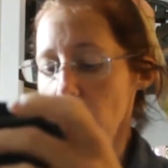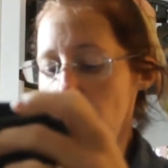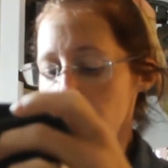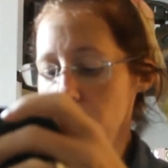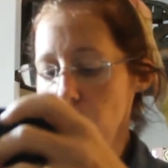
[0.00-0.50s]

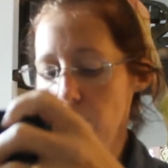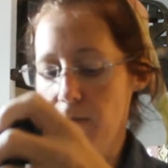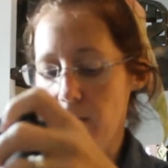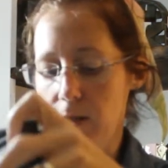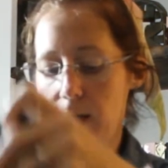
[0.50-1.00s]
Also,
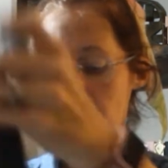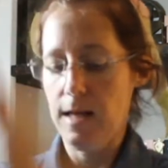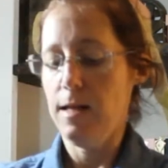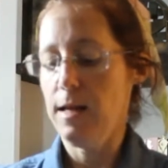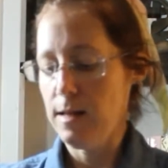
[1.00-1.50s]
if there's
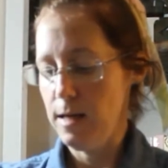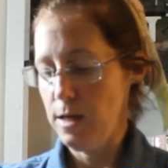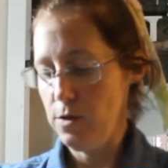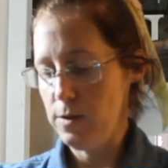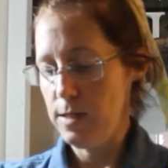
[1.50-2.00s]
anything that
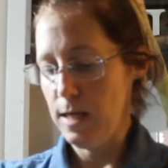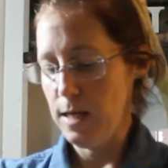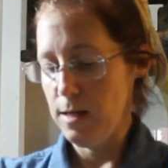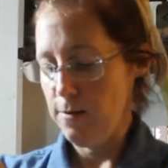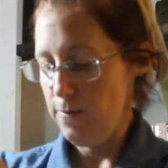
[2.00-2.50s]
you
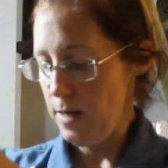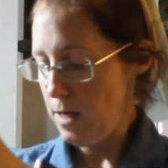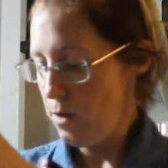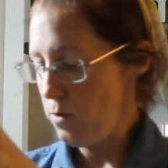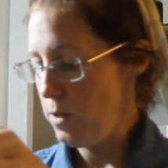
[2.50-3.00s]
see in the
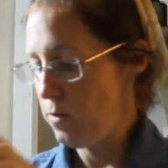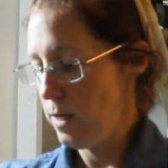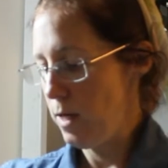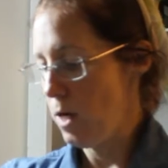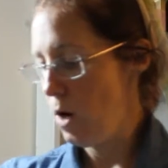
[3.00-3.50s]
video, you
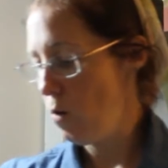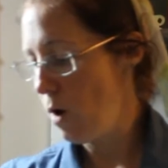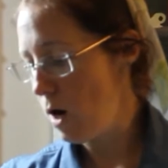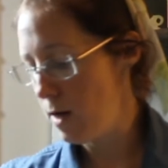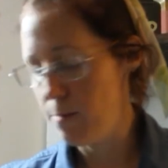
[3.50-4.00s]
can go
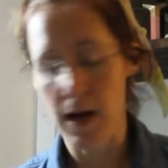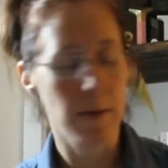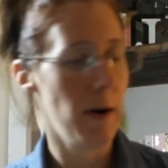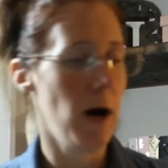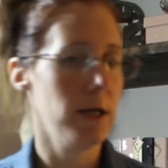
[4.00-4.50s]
on my
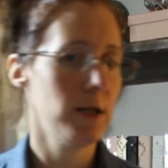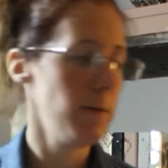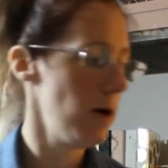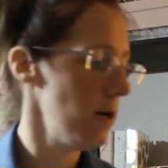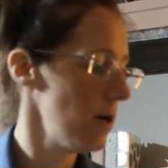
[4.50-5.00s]

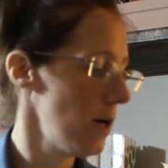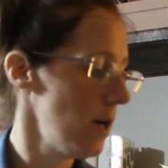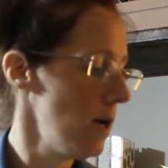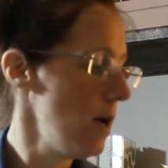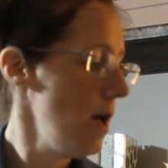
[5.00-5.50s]
Poshmark.
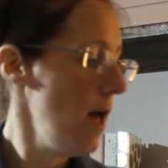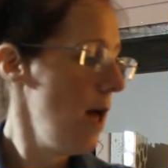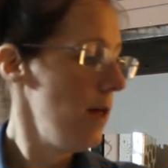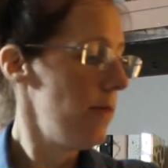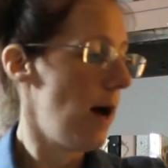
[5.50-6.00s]

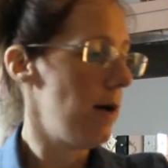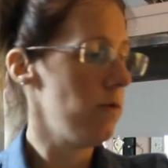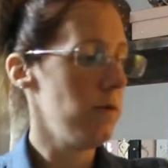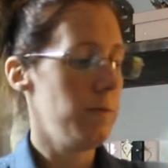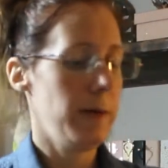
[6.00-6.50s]
That
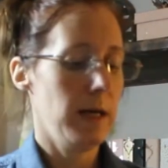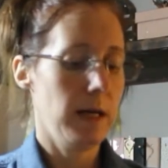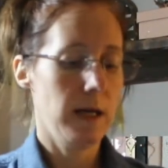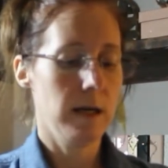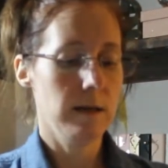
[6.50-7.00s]
will
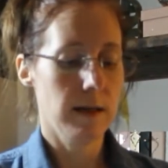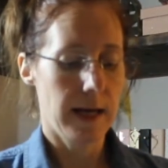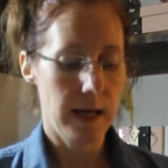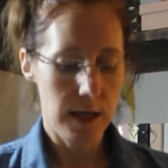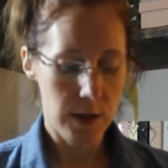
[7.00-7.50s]
be
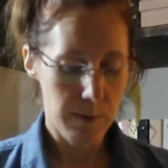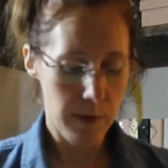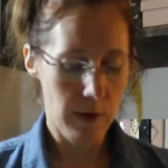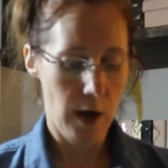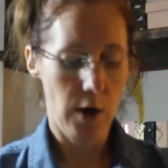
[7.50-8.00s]
linked
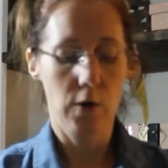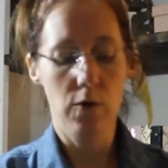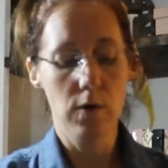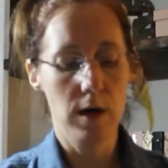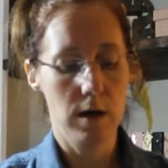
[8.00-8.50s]
below.